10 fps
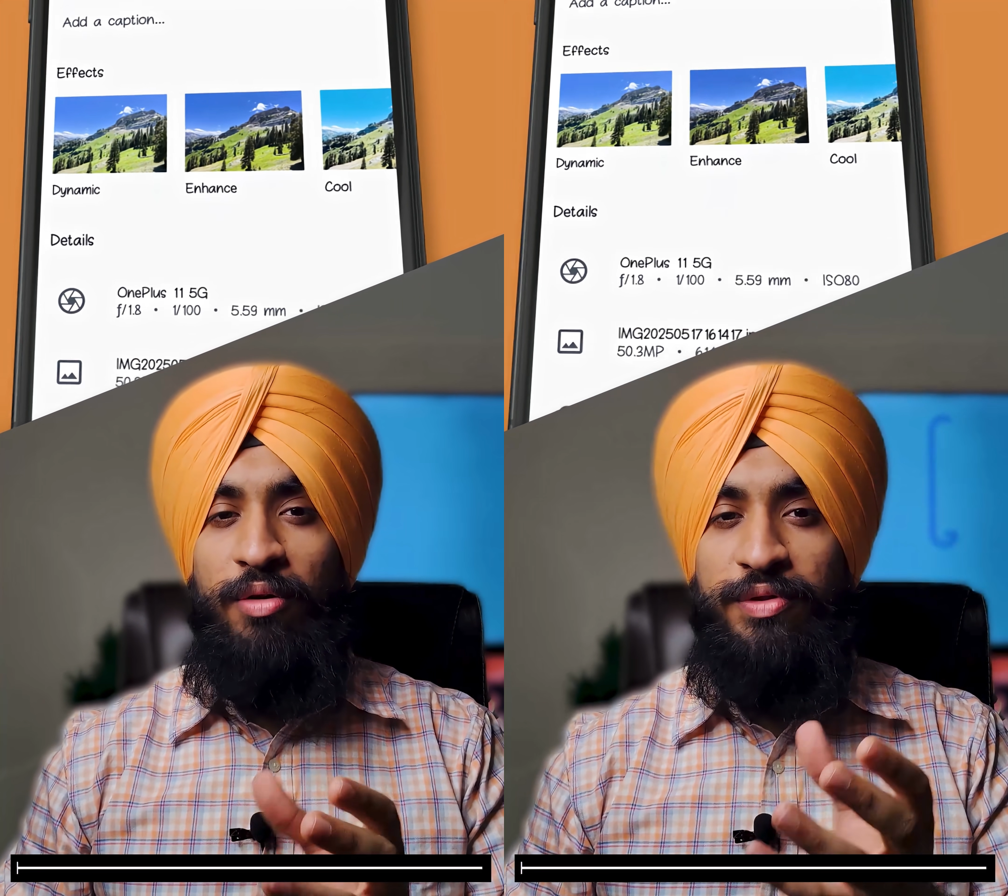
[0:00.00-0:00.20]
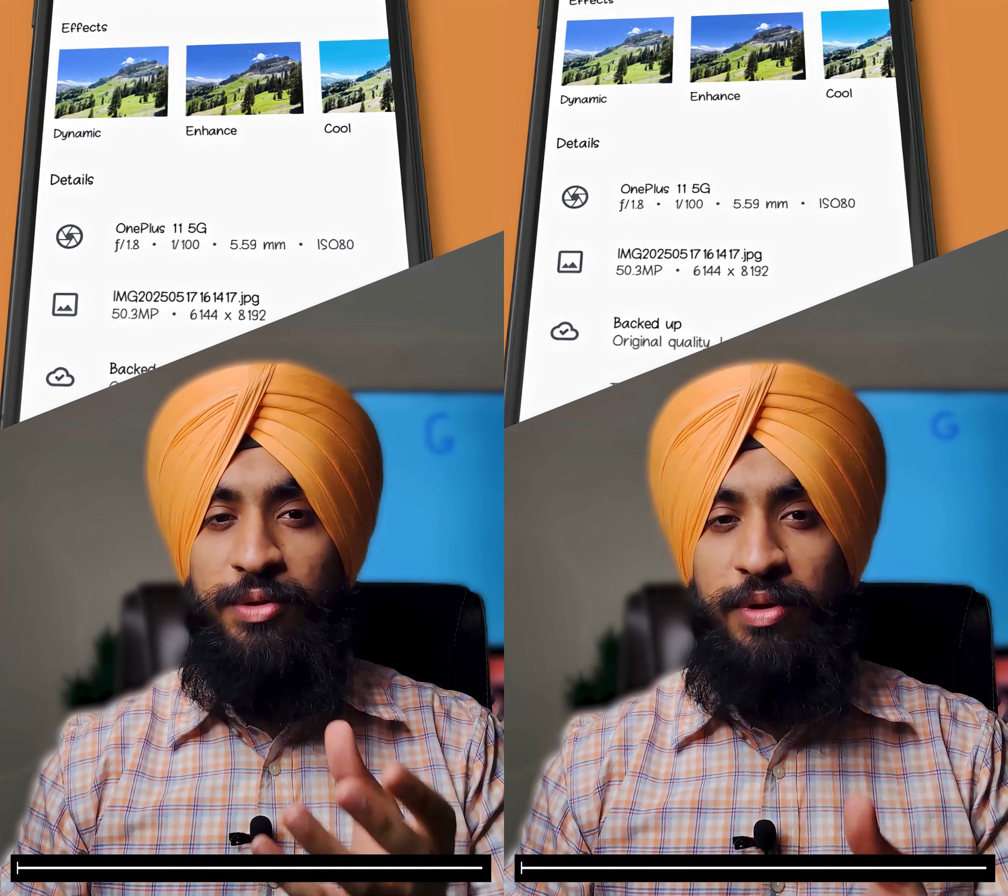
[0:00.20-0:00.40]

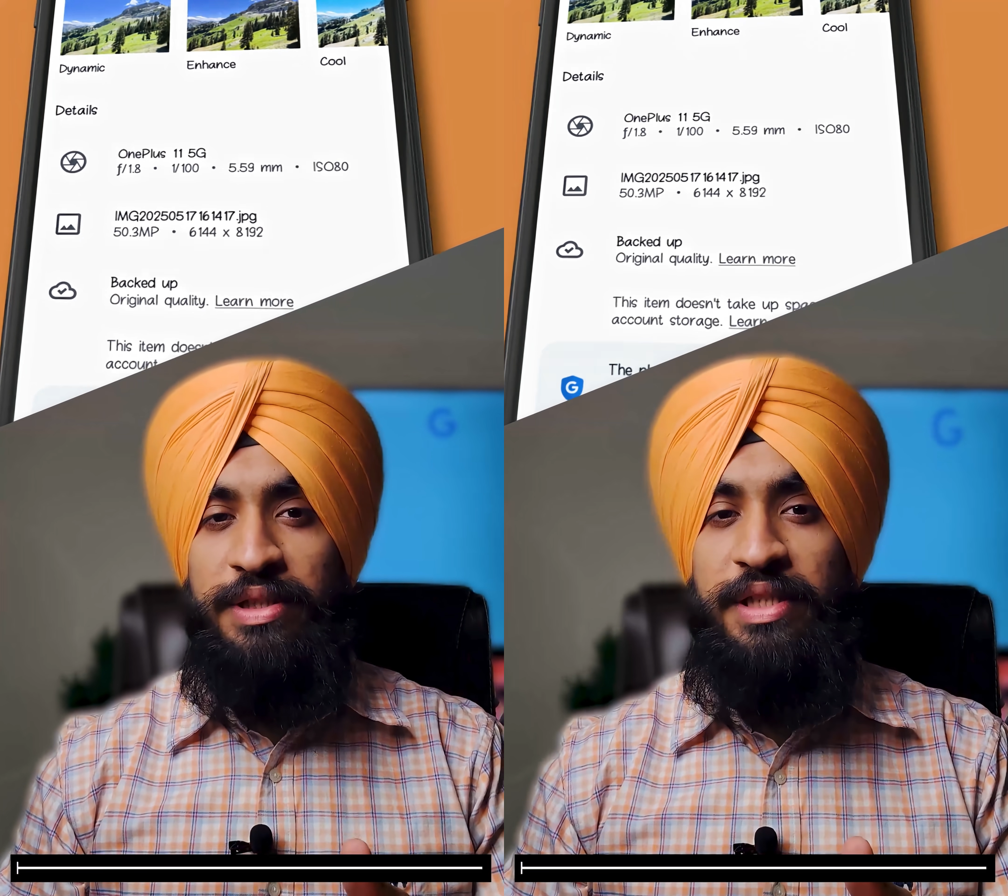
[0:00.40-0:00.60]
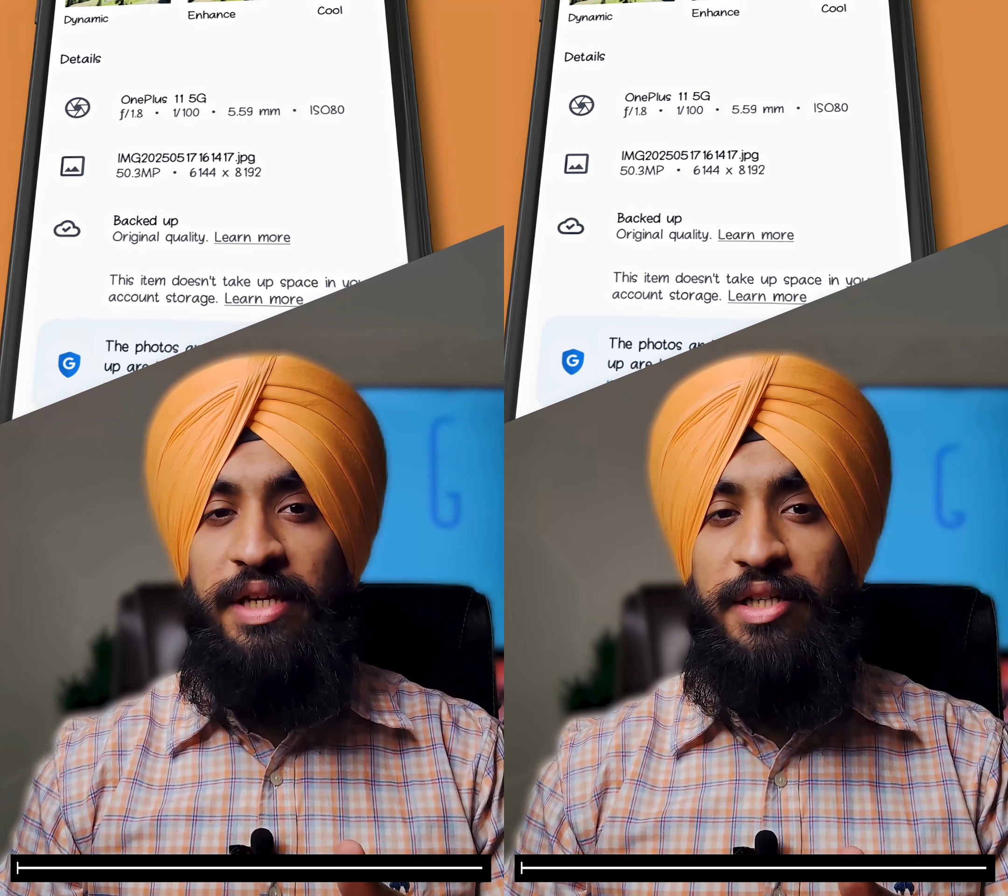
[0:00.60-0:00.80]
of
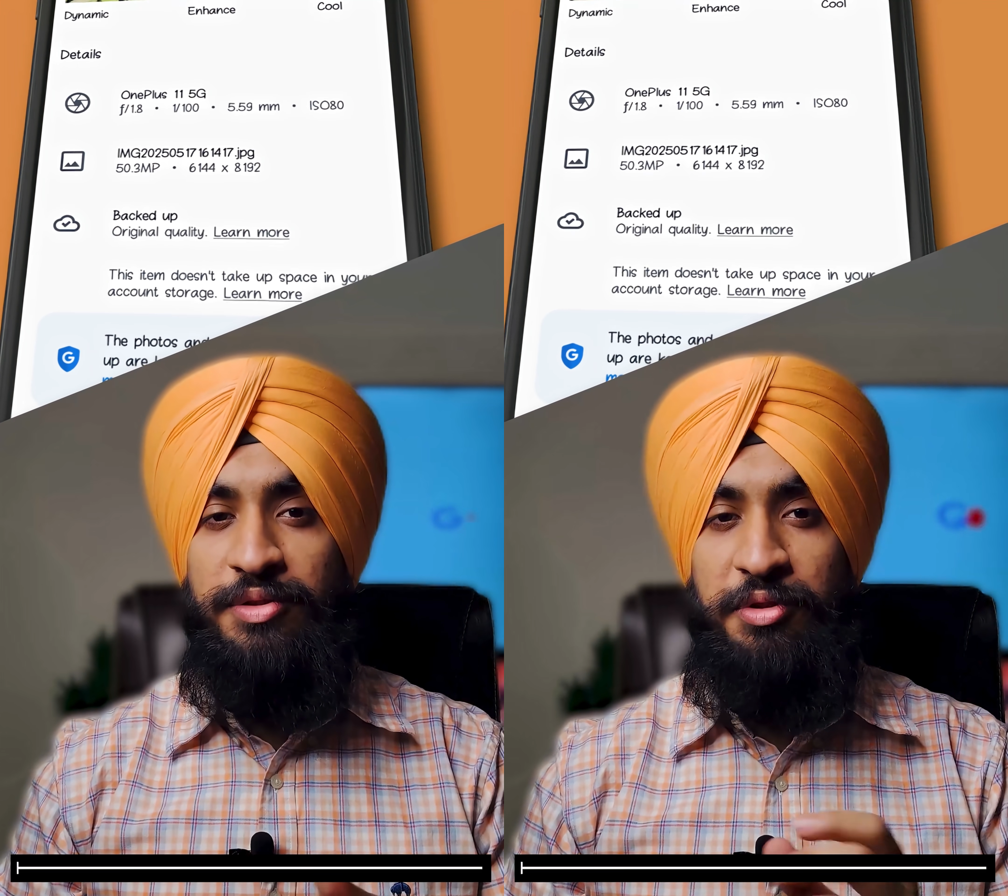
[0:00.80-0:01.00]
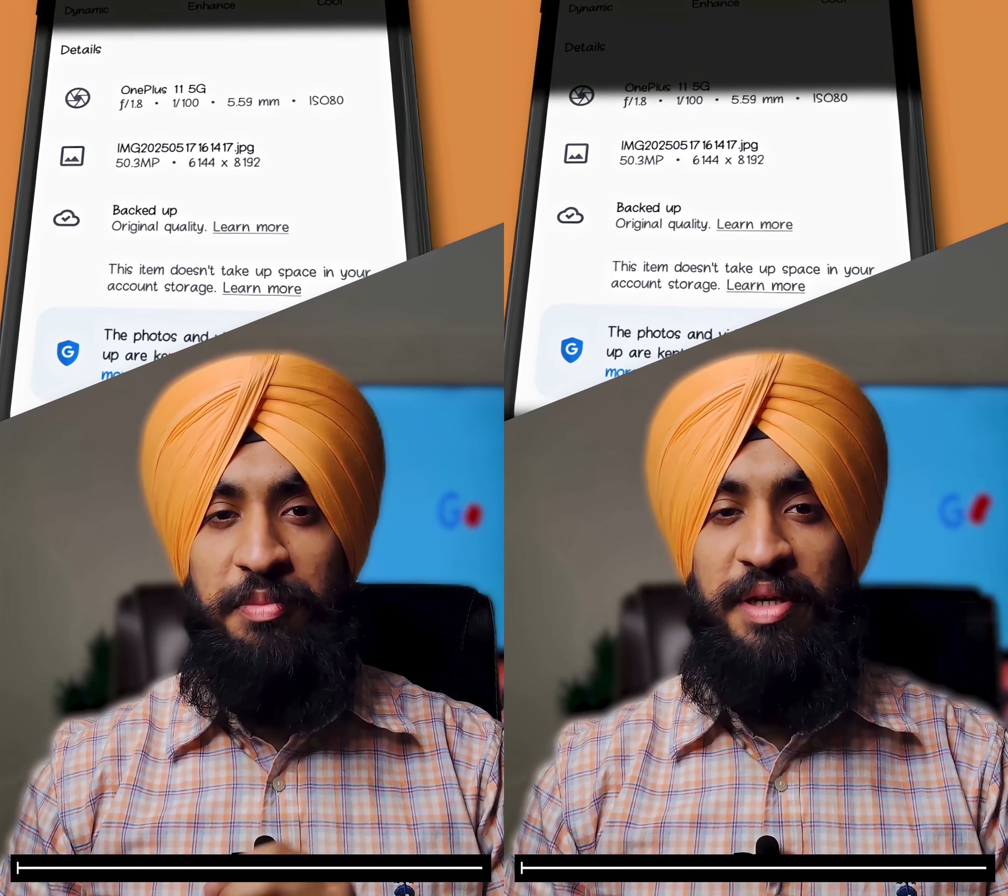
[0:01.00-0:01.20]
storage they are
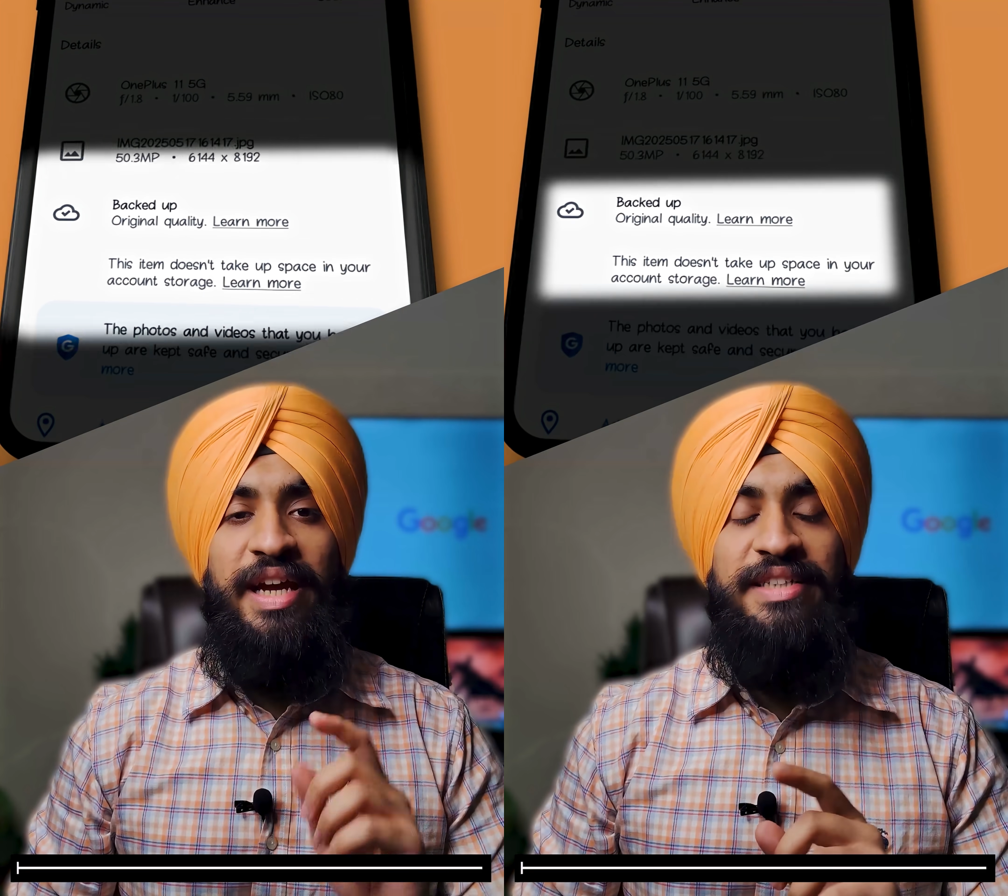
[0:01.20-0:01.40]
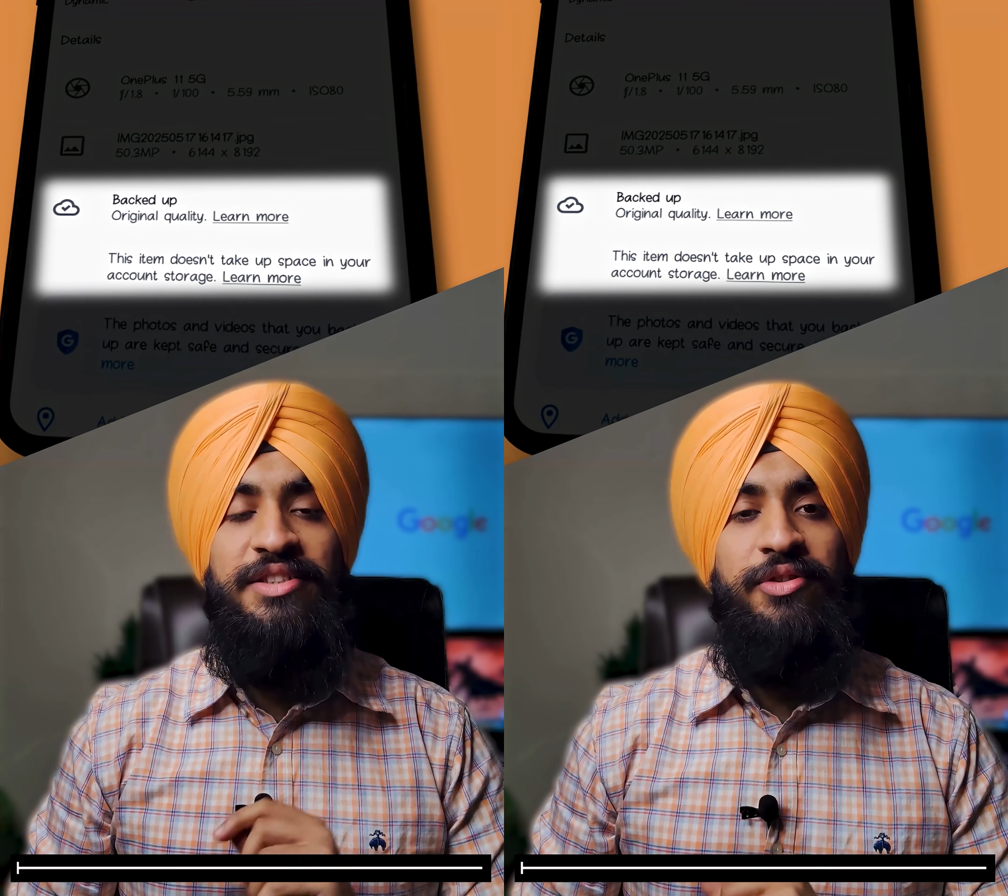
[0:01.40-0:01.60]
consuming.
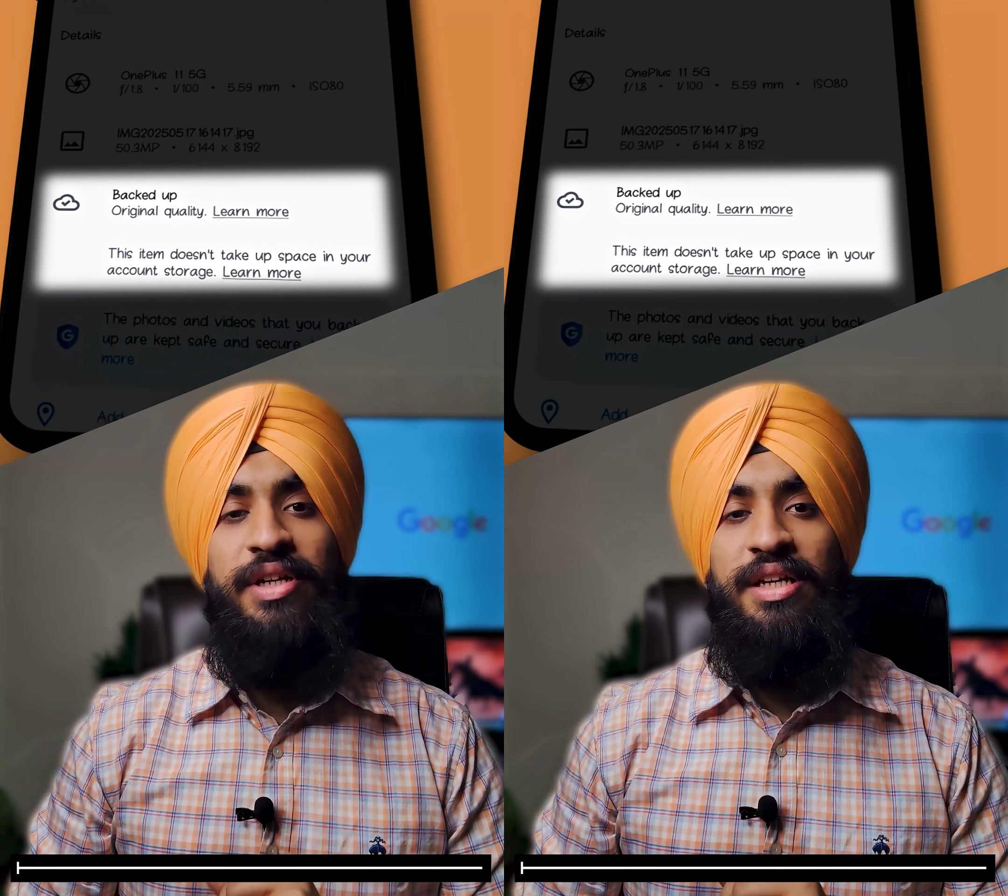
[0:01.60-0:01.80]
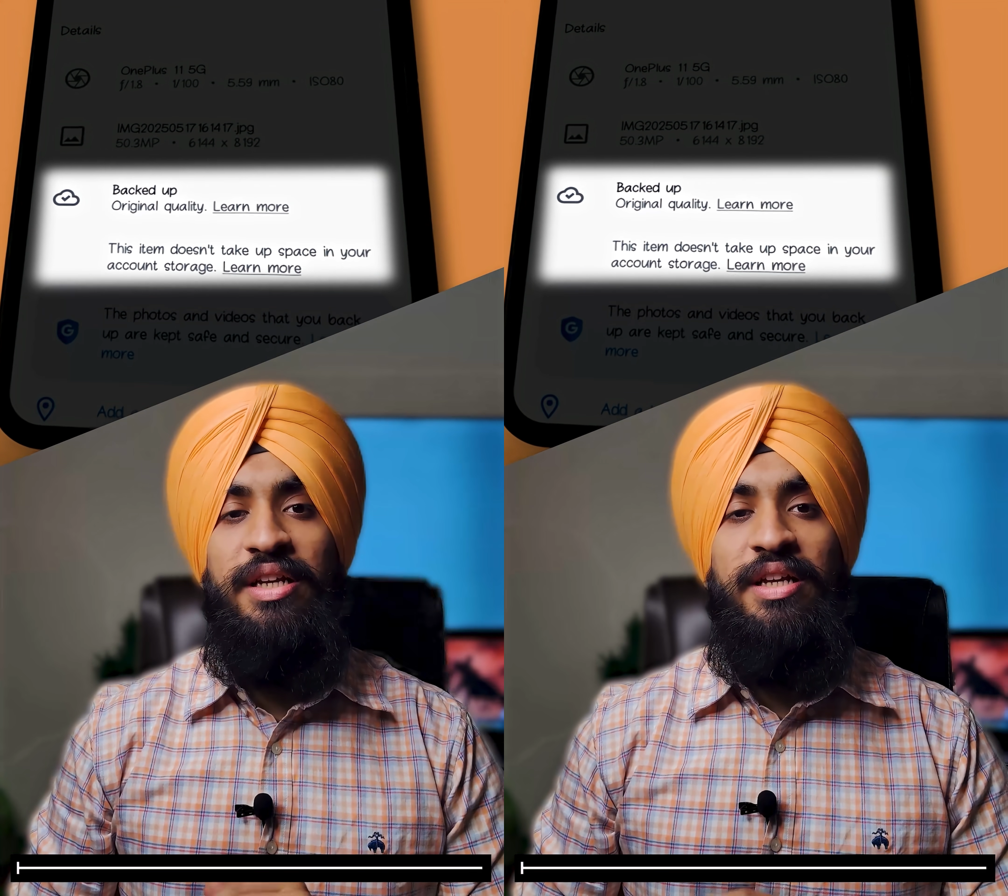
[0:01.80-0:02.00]
It's
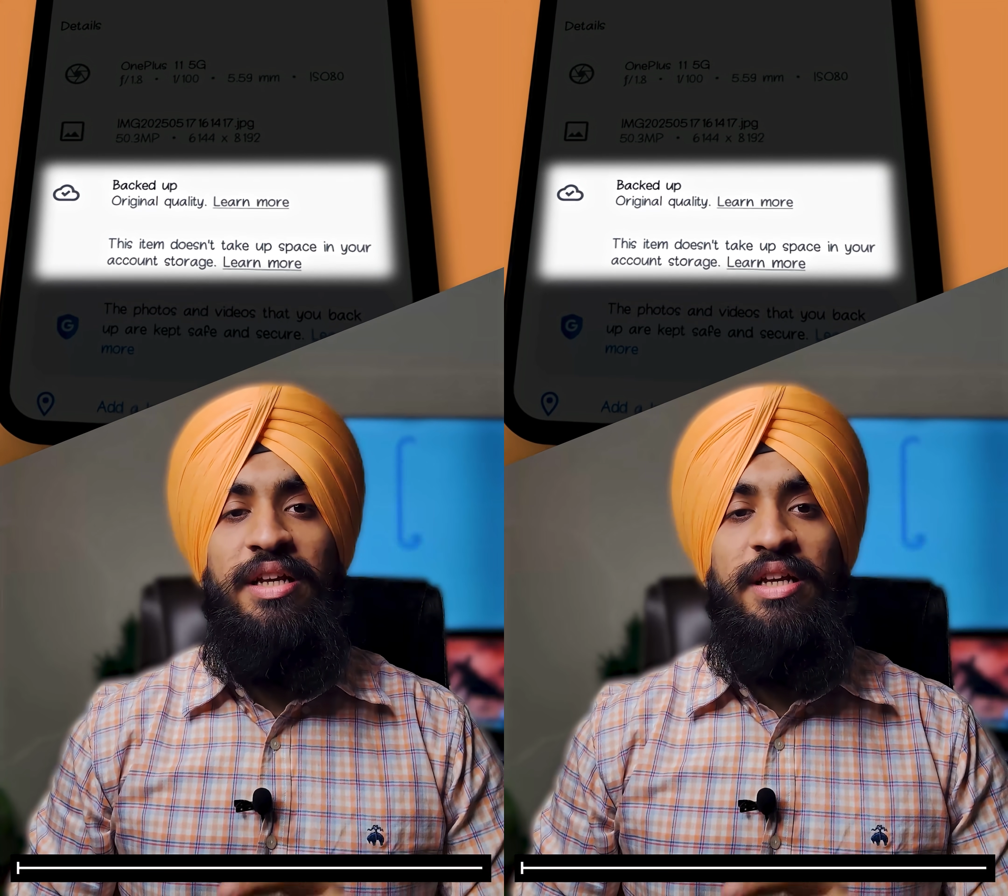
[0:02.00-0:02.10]
real.